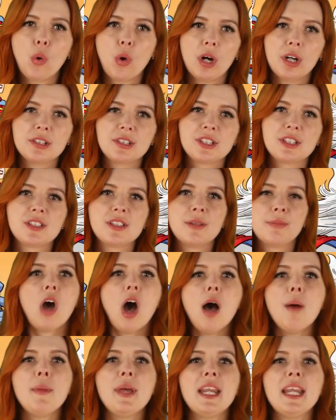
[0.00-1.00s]
Horse
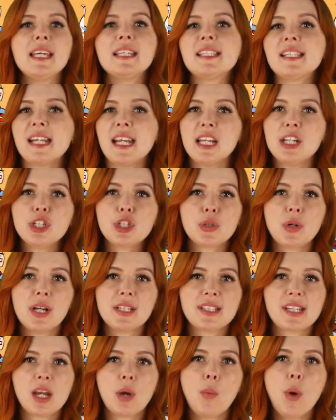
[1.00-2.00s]
Comet is an
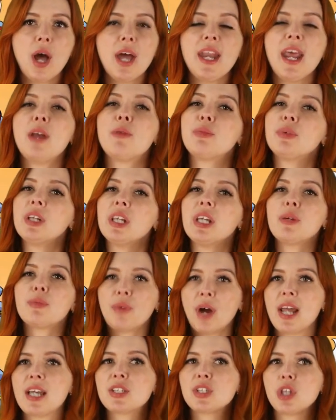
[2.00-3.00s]
interesting one and really
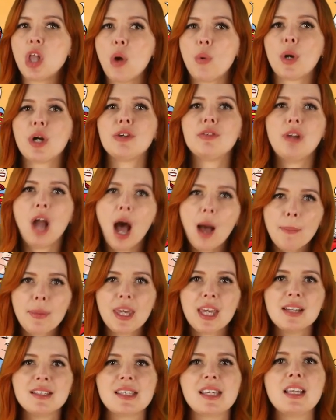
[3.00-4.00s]
ranks lower not
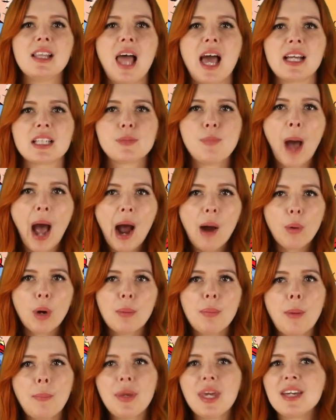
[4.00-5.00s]
because he lacks power,
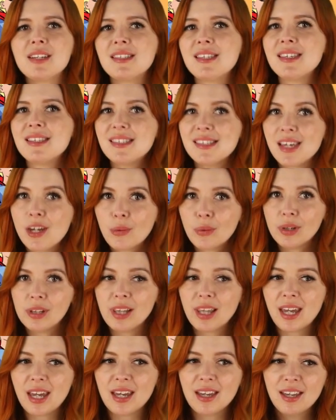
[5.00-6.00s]
but because he
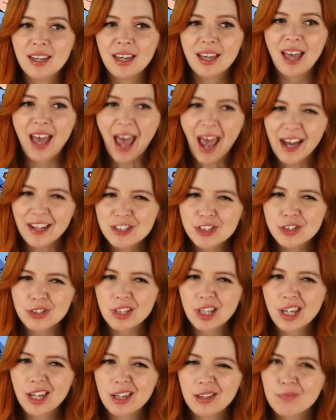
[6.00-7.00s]
secretly
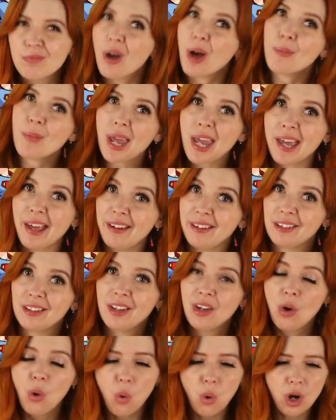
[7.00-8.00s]
actually a man
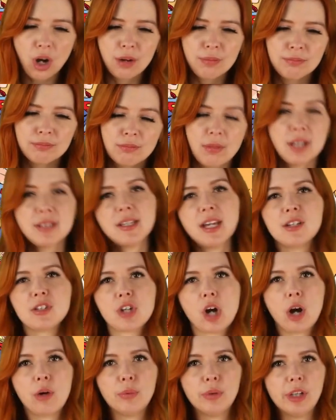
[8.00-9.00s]
or a
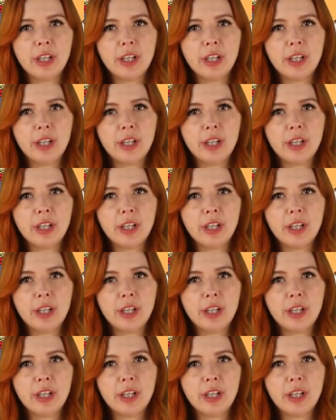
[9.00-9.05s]
centaur